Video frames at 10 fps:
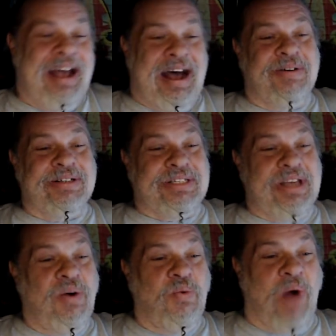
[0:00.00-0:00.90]
I was
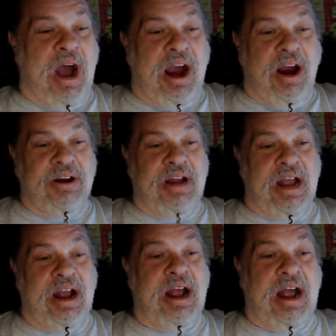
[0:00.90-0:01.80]
so wired
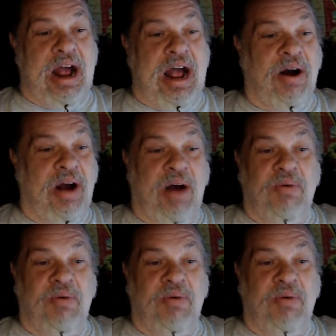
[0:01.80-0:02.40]
out,